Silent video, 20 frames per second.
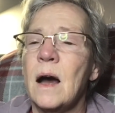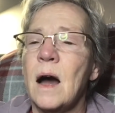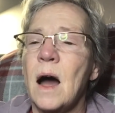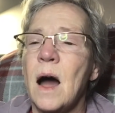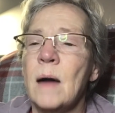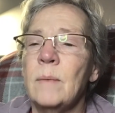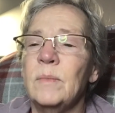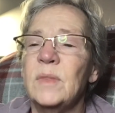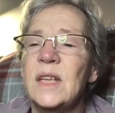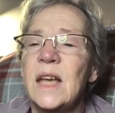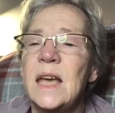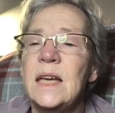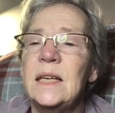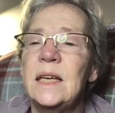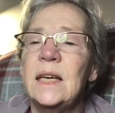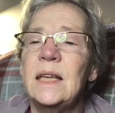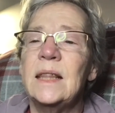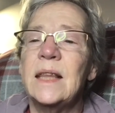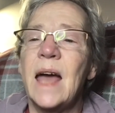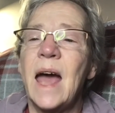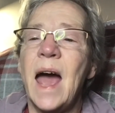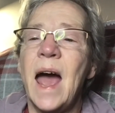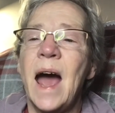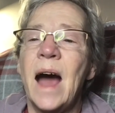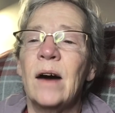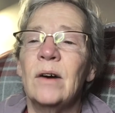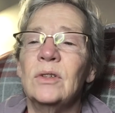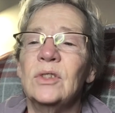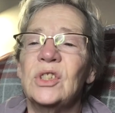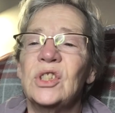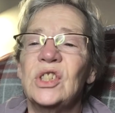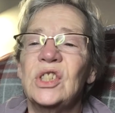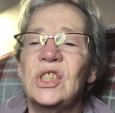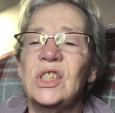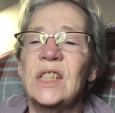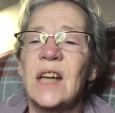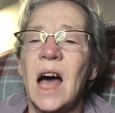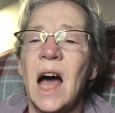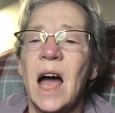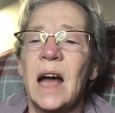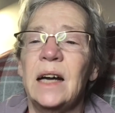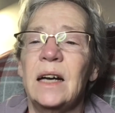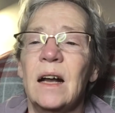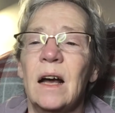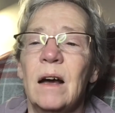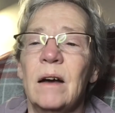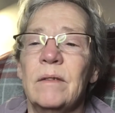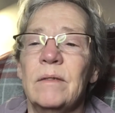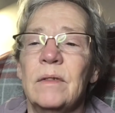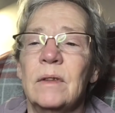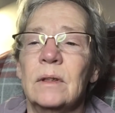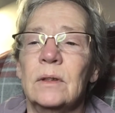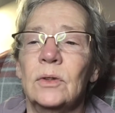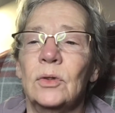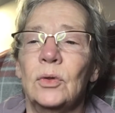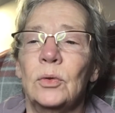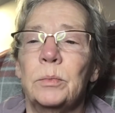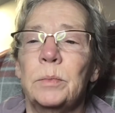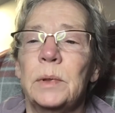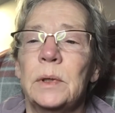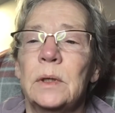I'm taking the outside of the loop.